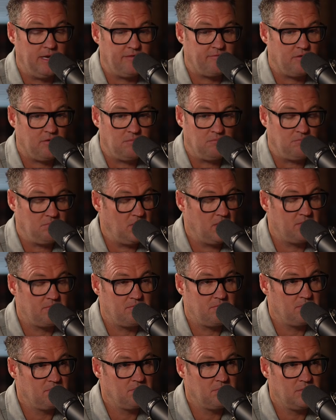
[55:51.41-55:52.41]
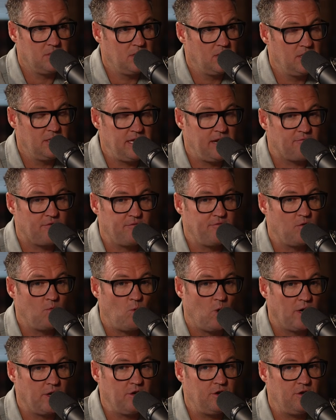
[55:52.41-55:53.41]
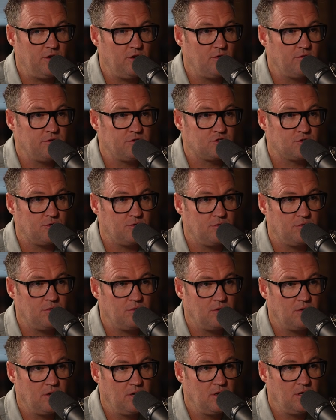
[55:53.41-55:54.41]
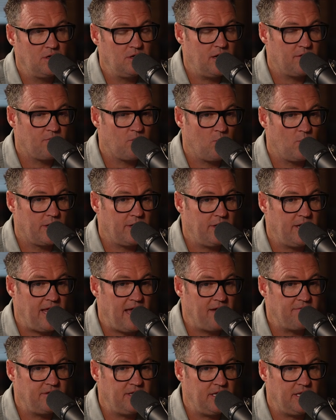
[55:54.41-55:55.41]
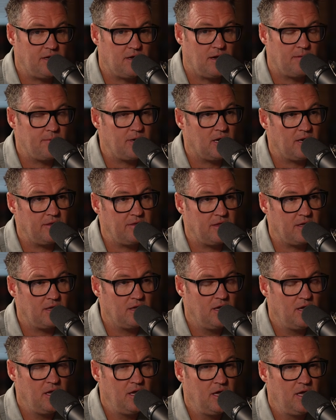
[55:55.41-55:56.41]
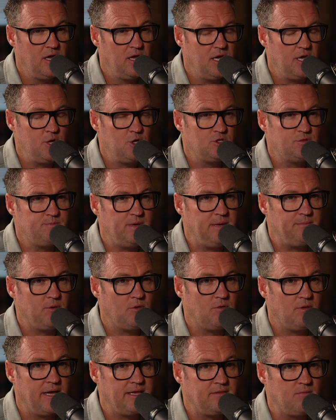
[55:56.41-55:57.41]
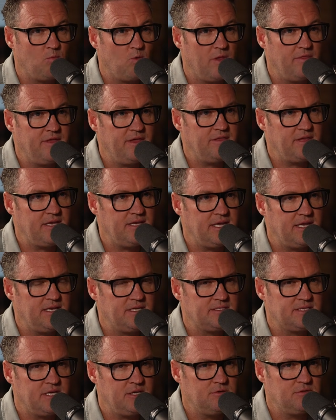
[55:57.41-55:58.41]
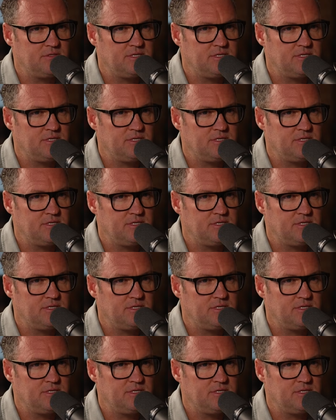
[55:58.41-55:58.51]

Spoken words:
No, never. No. Never even wanted to know the truth. Never wanted to have any comment on anything. He used people, like one thing they did is they